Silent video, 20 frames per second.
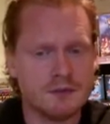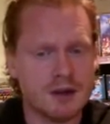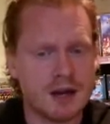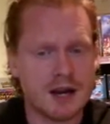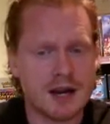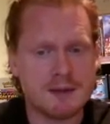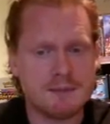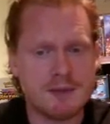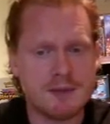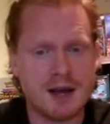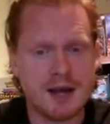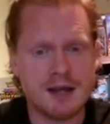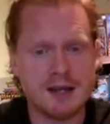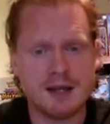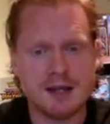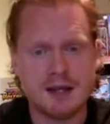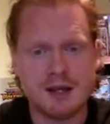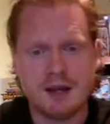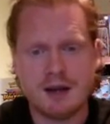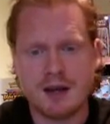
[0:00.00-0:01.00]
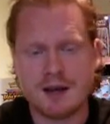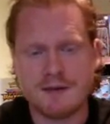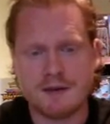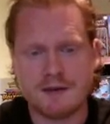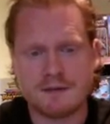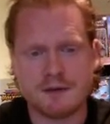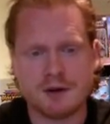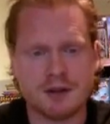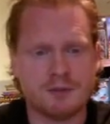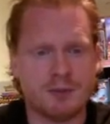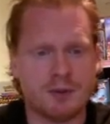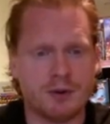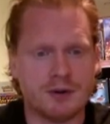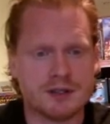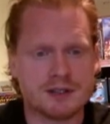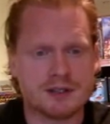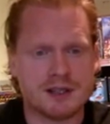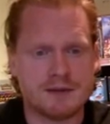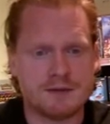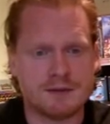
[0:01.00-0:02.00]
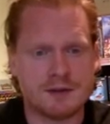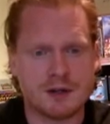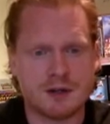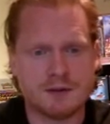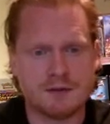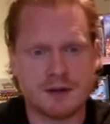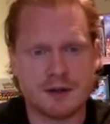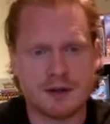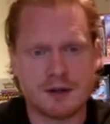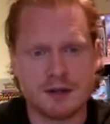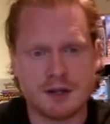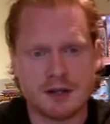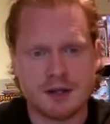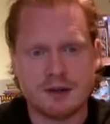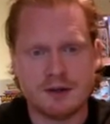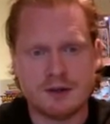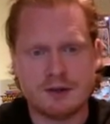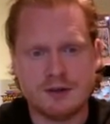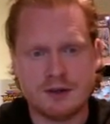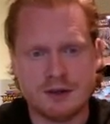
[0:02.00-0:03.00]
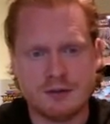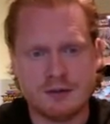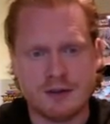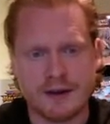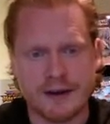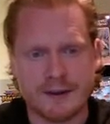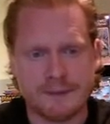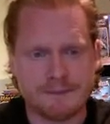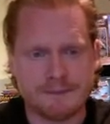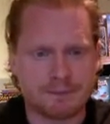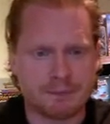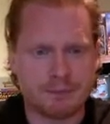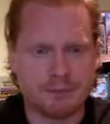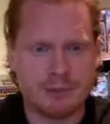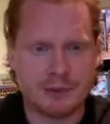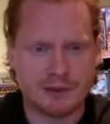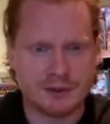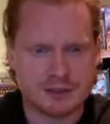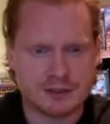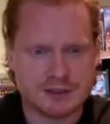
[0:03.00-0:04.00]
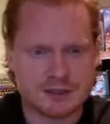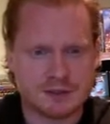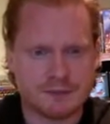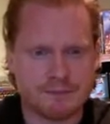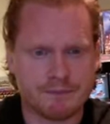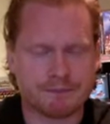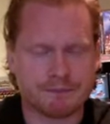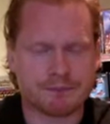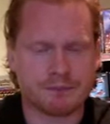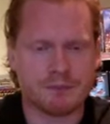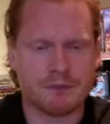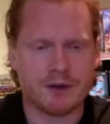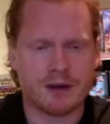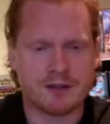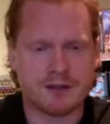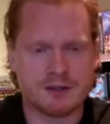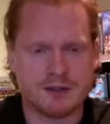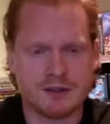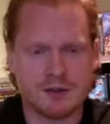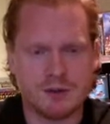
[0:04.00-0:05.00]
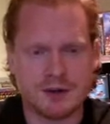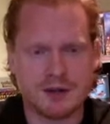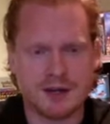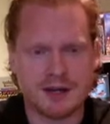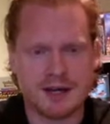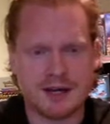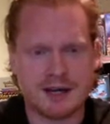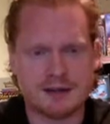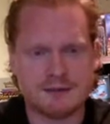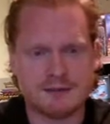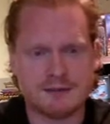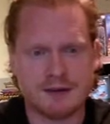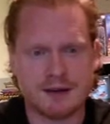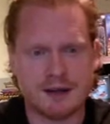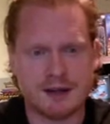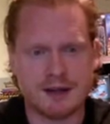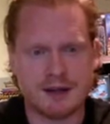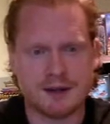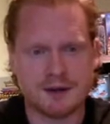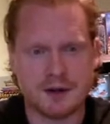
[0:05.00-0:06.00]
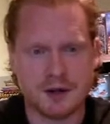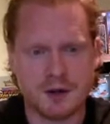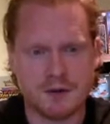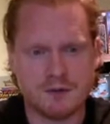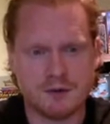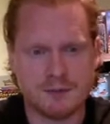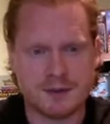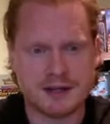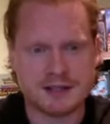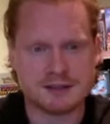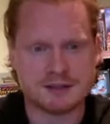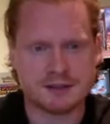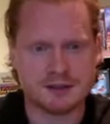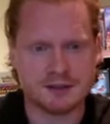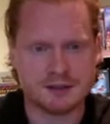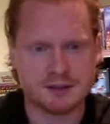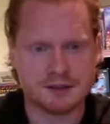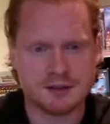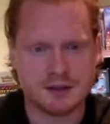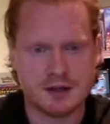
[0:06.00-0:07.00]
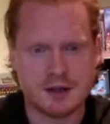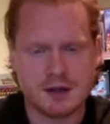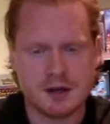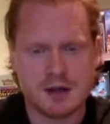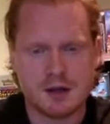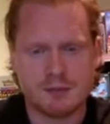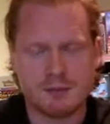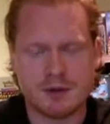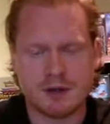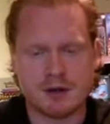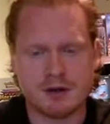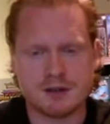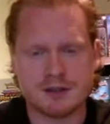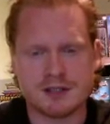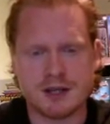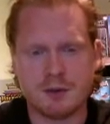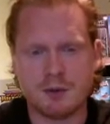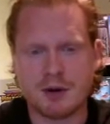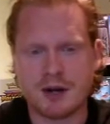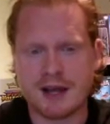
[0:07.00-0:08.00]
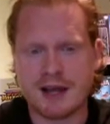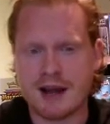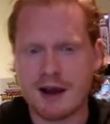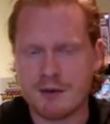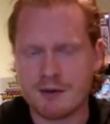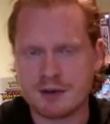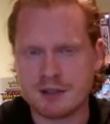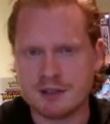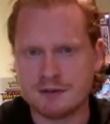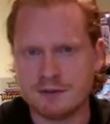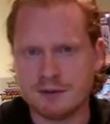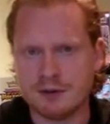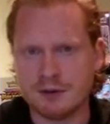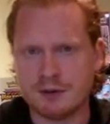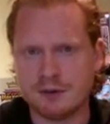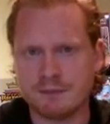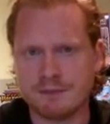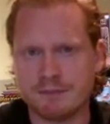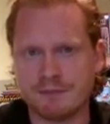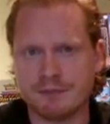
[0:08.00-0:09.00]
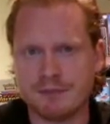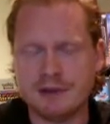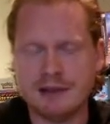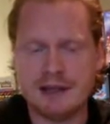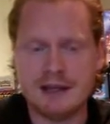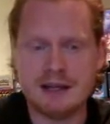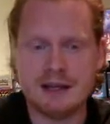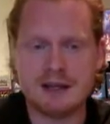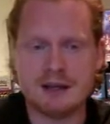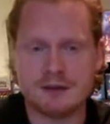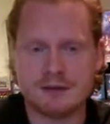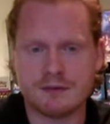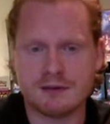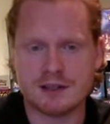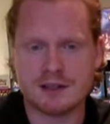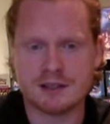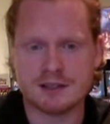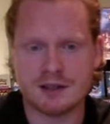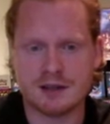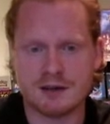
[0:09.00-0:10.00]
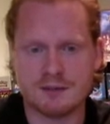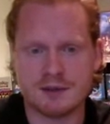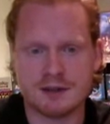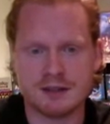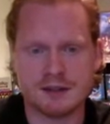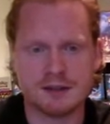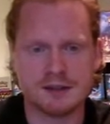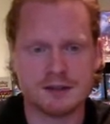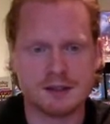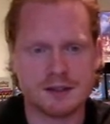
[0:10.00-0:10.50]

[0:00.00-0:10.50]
And I may, if I've got the points left over, do that. But I do want to have an Overmaster because I want a characterful leader for this army.